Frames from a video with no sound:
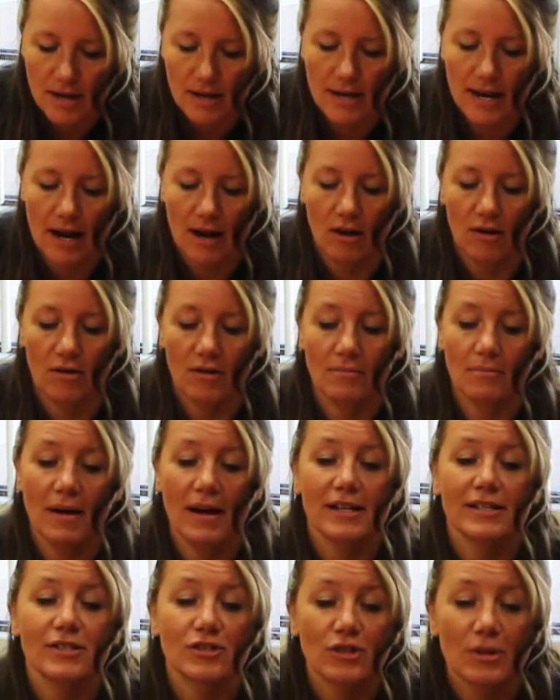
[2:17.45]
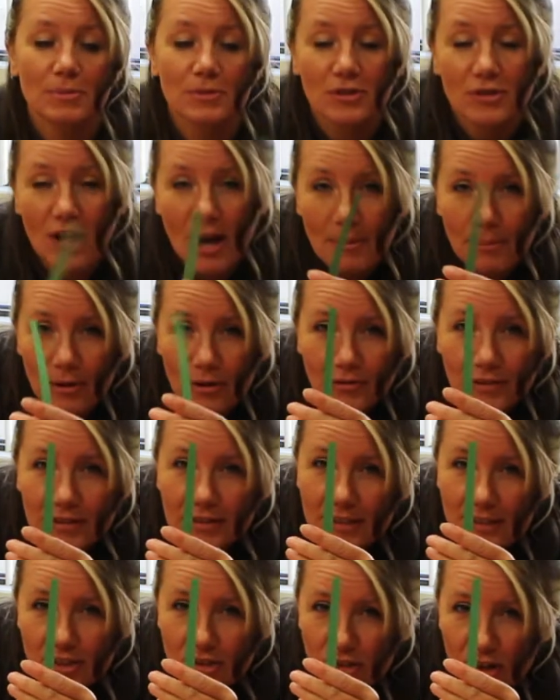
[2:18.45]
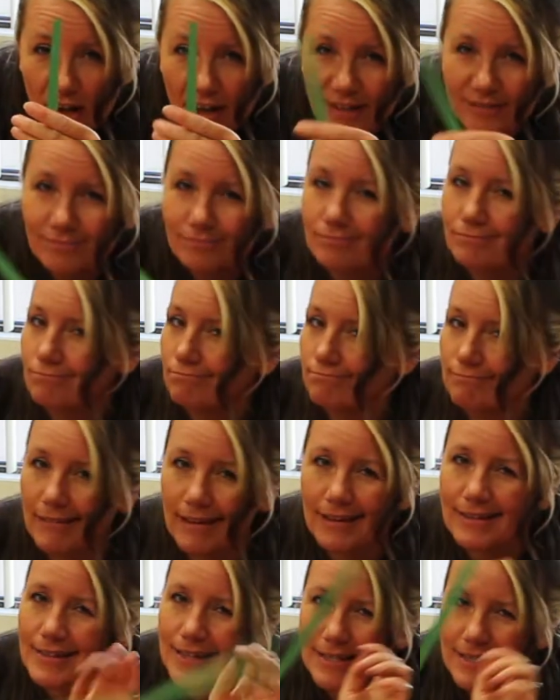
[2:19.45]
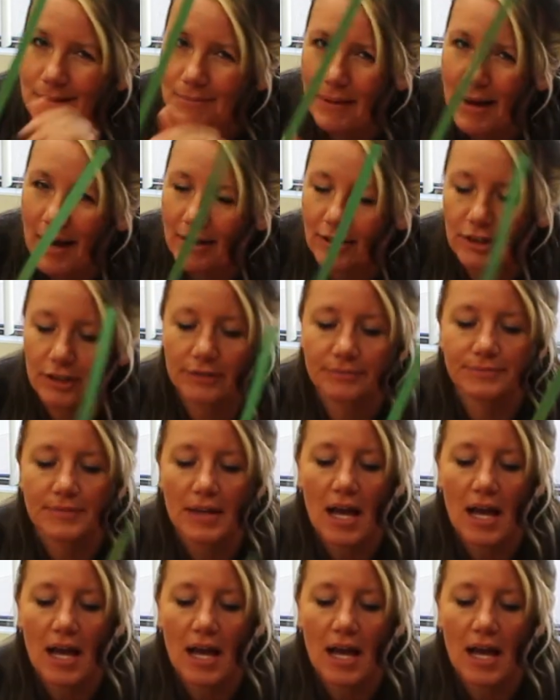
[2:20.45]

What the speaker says: Now, my strips are not perfectly straight. It doesn't matter.